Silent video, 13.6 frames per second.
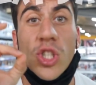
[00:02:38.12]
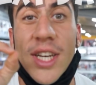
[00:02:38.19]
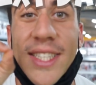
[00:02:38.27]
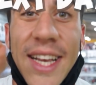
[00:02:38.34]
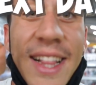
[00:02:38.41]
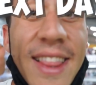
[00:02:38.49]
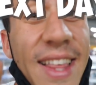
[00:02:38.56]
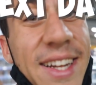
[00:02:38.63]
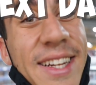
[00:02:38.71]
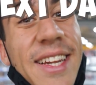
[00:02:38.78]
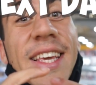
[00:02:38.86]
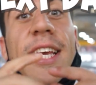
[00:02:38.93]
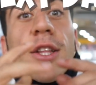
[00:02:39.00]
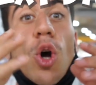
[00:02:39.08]
Jay said
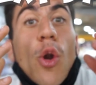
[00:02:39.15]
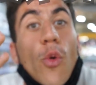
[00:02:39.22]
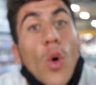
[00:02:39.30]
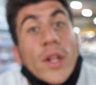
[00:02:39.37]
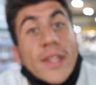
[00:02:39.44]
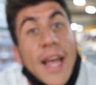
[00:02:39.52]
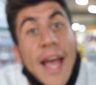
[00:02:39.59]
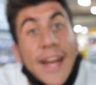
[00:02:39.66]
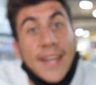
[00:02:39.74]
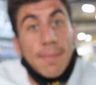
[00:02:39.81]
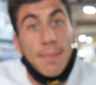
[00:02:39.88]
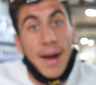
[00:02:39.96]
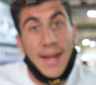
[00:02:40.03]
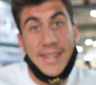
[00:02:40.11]
that he don't want
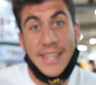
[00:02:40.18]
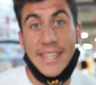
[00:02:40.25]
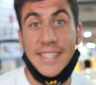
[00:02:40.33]
any money.